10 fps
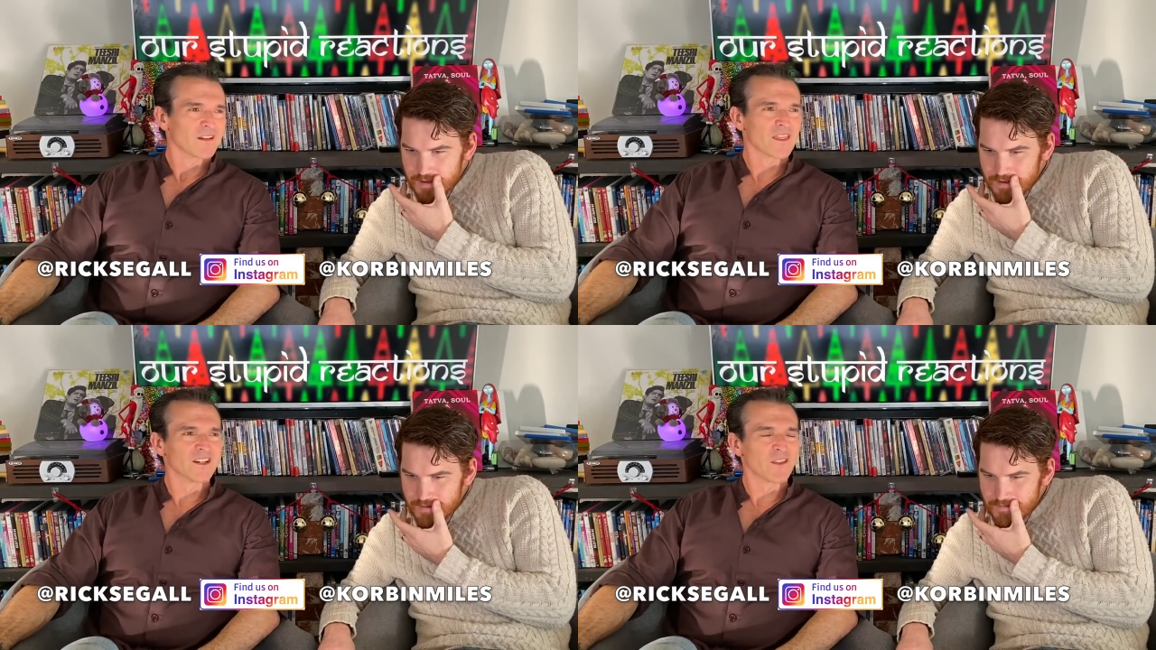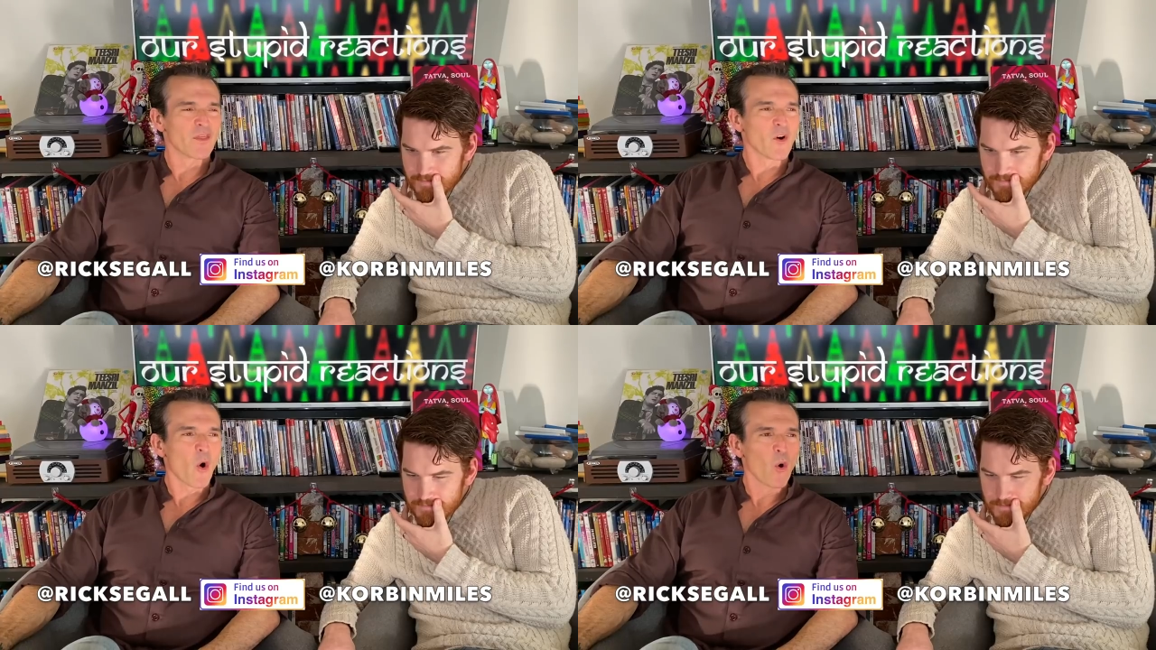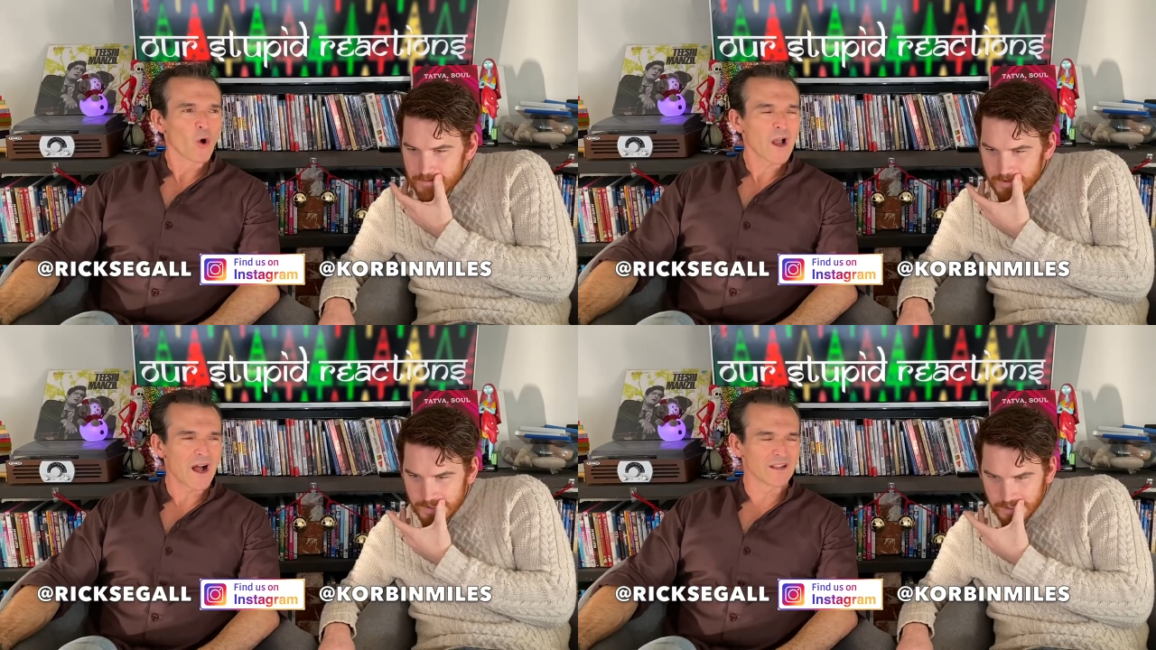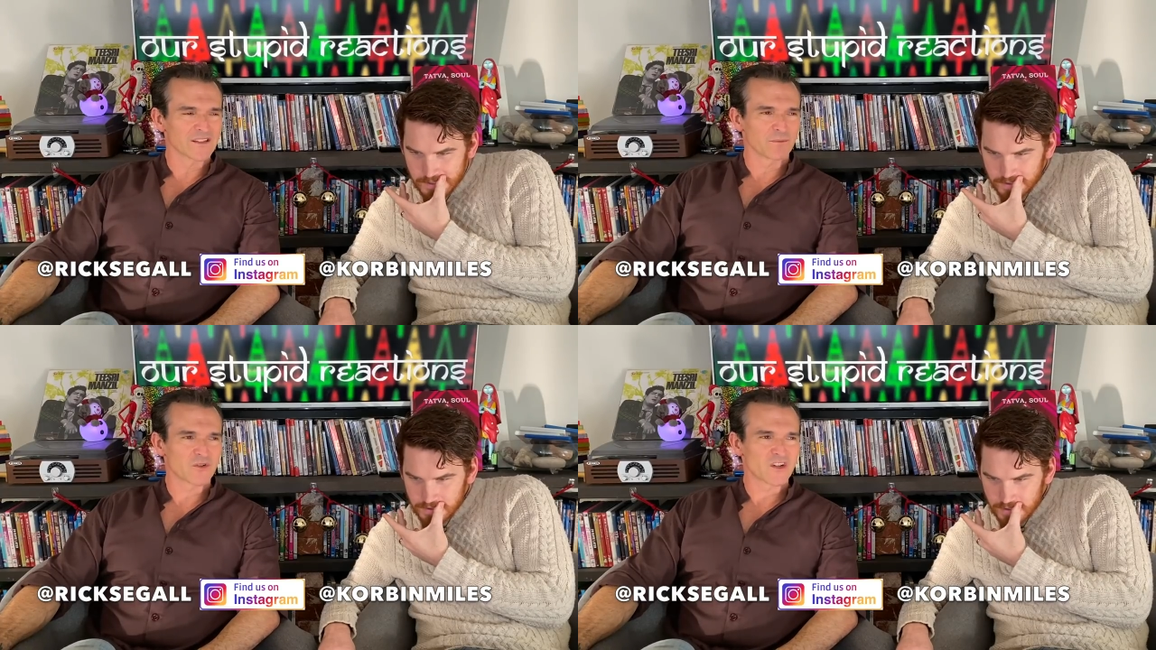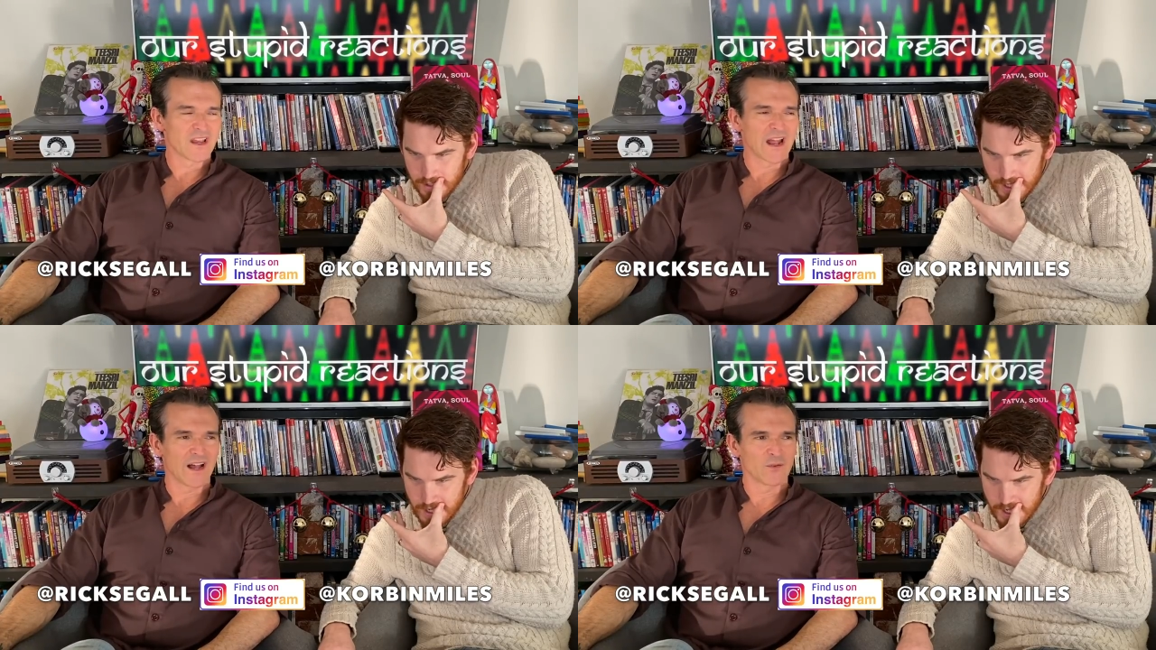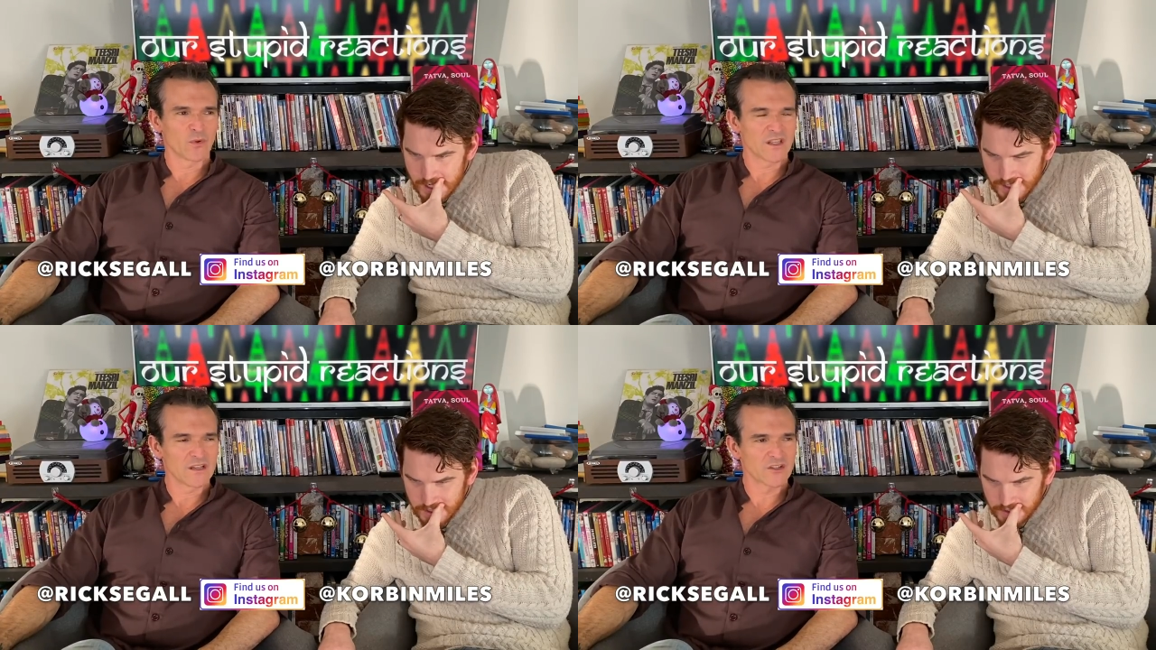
Speaker 1: The the whole concept she had when